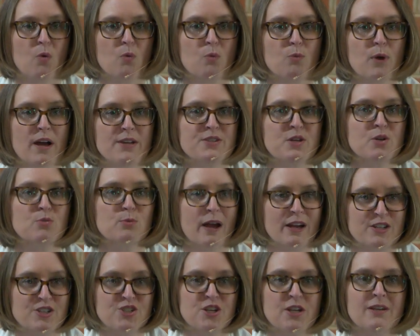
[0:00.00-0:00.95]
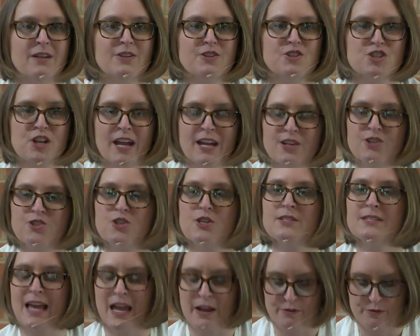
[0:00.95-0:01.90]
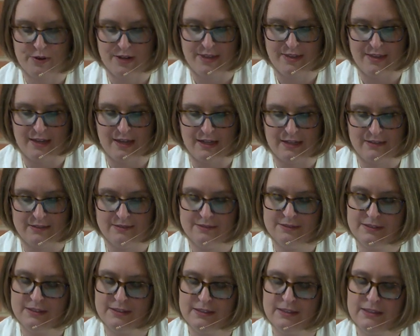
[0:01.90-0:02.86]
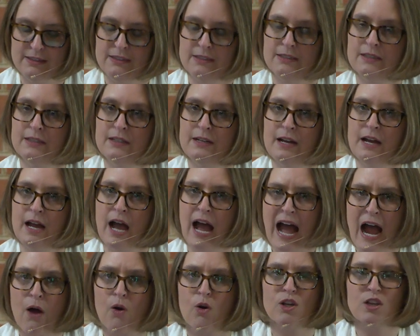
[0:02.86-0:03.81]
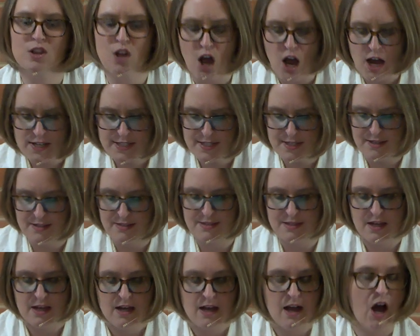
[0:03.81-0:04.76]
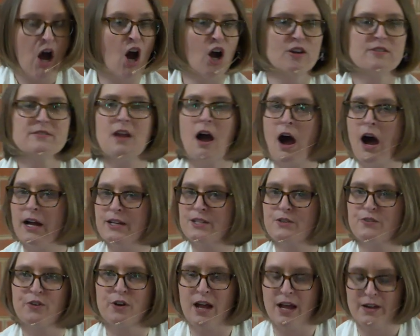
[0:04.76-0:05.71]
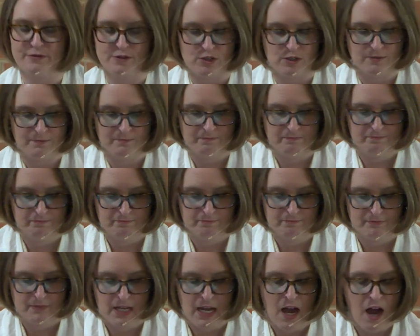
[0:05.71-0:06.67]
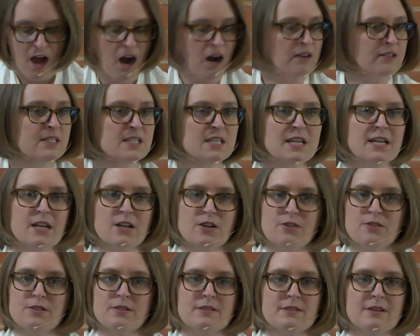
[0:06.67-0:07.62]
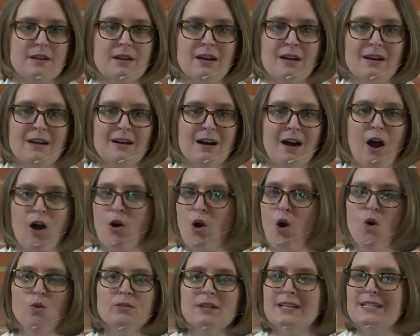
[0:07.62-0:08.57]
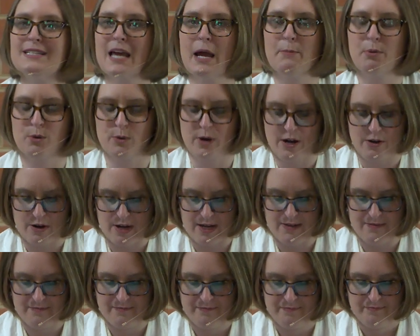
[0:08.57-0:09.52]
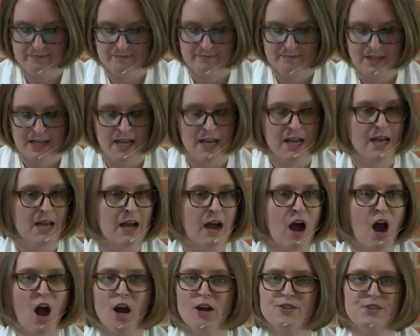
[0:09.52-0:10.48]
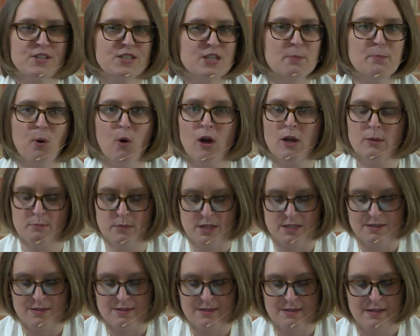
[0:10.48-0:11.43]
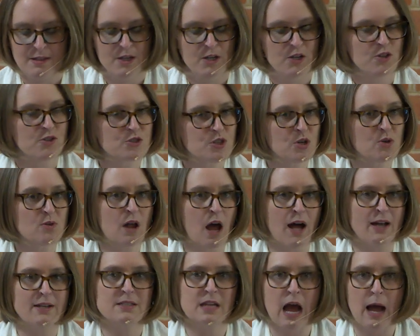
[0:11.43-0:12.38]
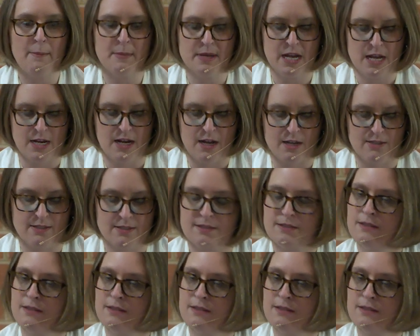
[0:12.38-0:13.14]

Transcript: Resurrection changes everything. Our losses are not forever. Our tears are only temporary. Our disappointments do not dominate us.